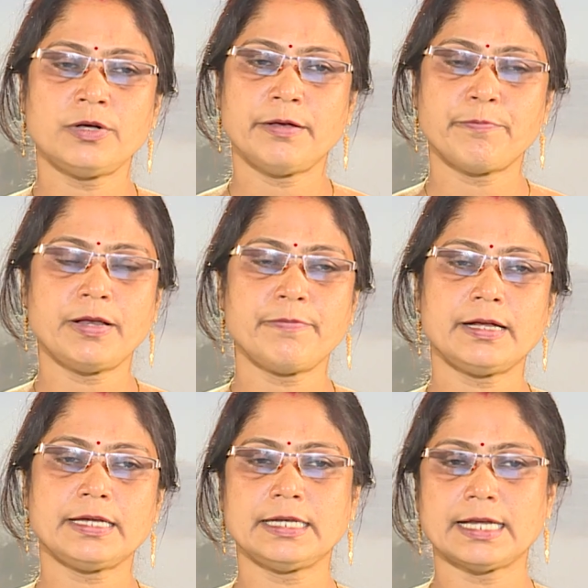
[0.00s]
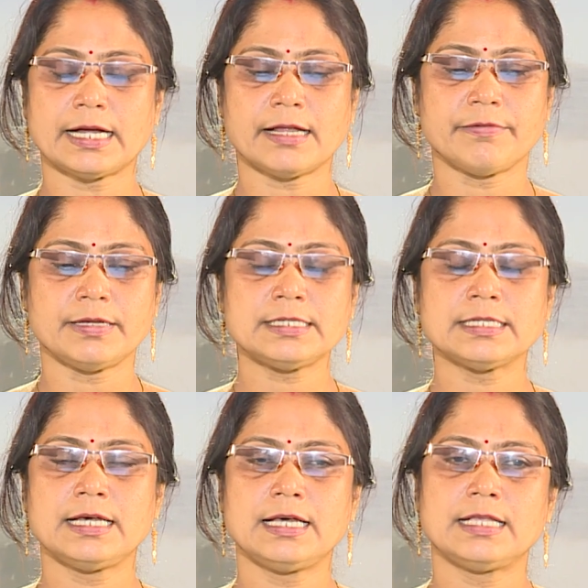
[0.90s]
implement in database,
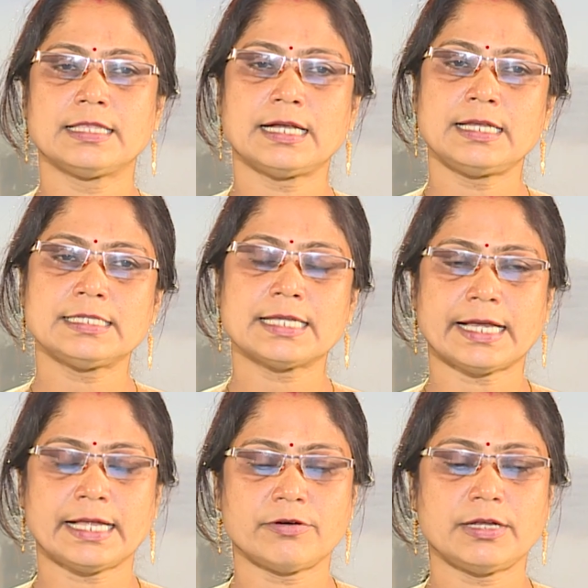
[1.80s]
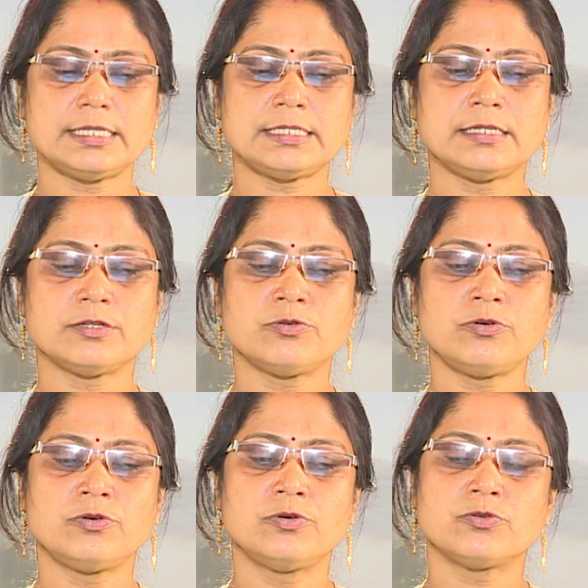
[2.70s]
that is categorized into
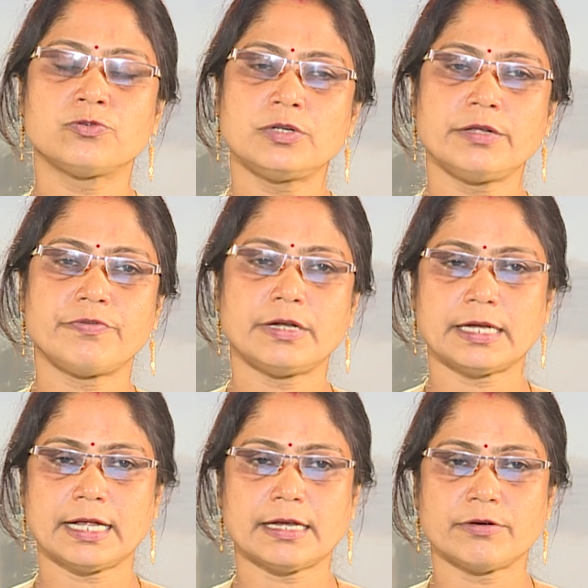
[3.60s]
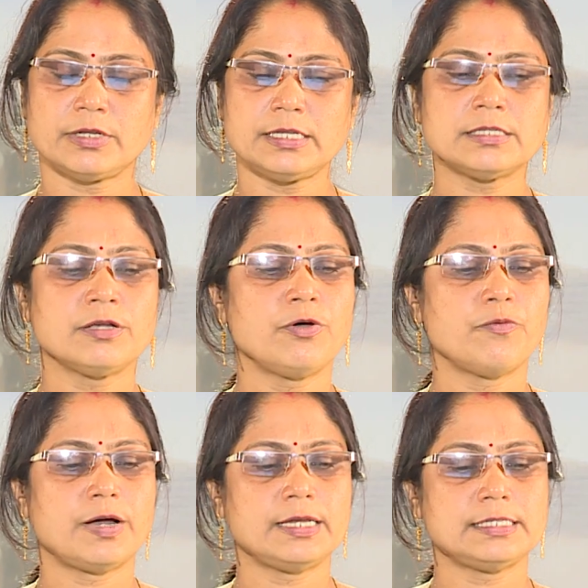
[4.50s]
two different categories. One is